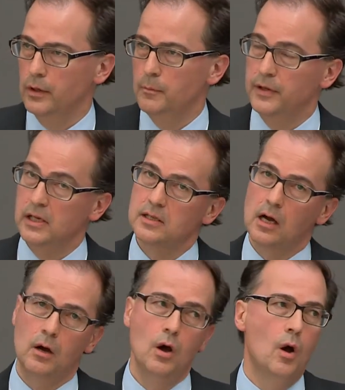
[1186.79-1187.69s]
But these
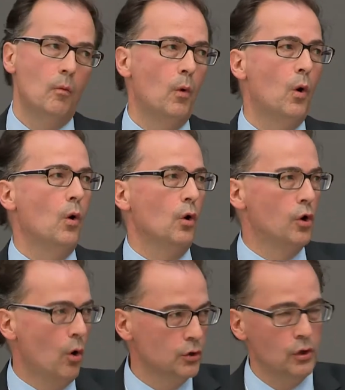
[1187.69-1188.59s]
are more
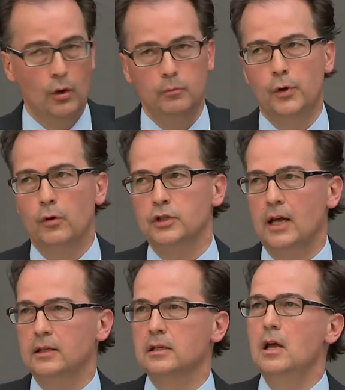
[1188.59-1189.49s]
long-term
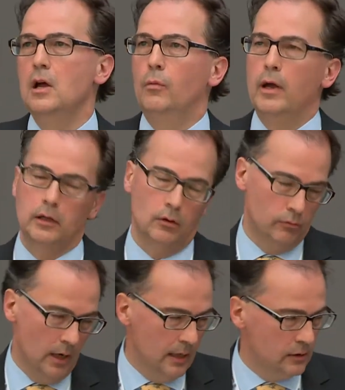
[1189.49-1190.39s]
projects where you
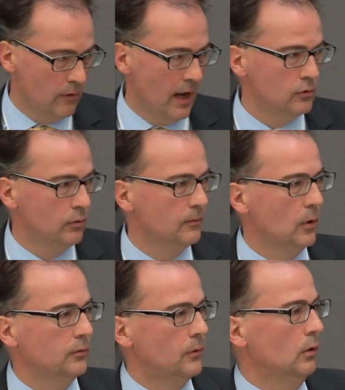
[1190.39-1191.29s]
really try to
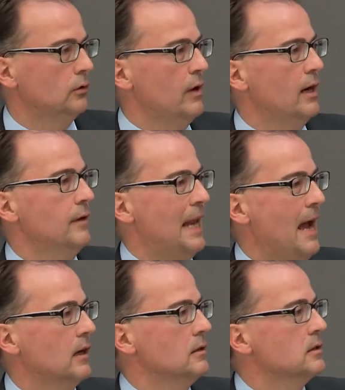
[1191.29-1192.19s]
involve all the relevant
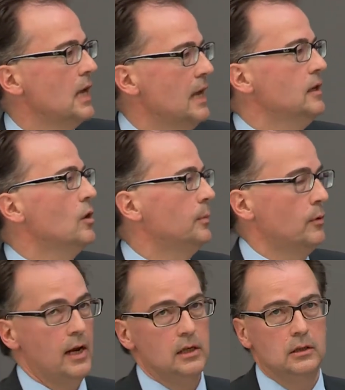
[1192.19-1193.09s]
actors in the
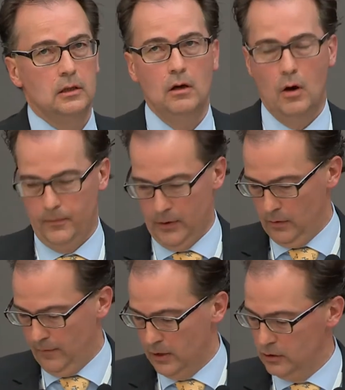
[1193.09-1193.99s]
operation of a
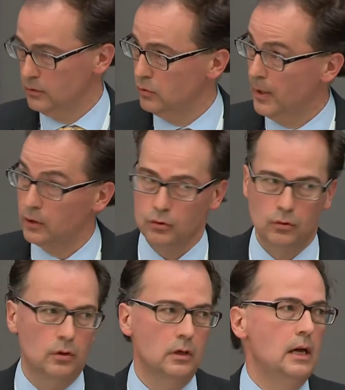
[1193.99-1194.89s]
convention to make
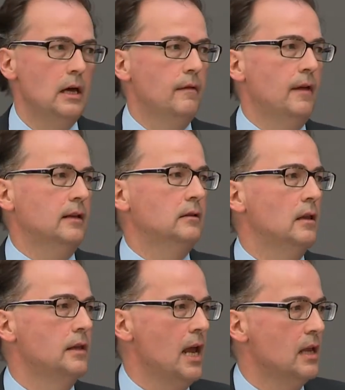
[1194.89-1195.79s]
sure that
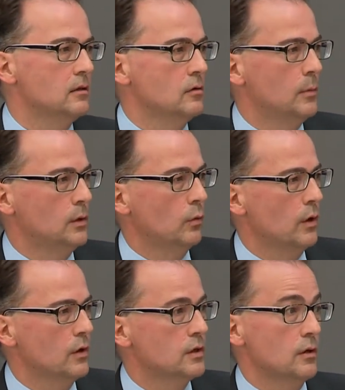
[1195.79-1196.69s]
the instrument
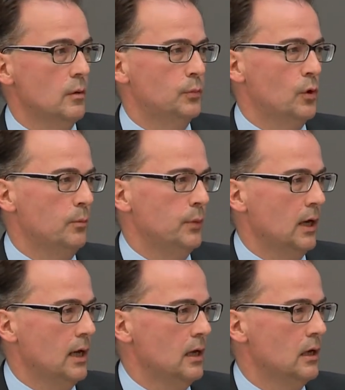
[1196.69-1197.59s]
works
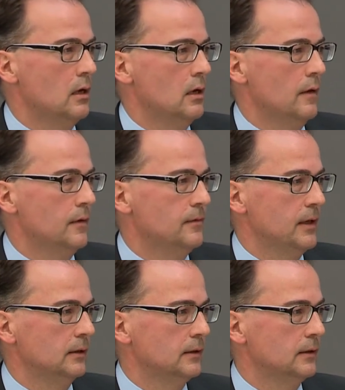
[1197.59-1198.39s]
properly on the field.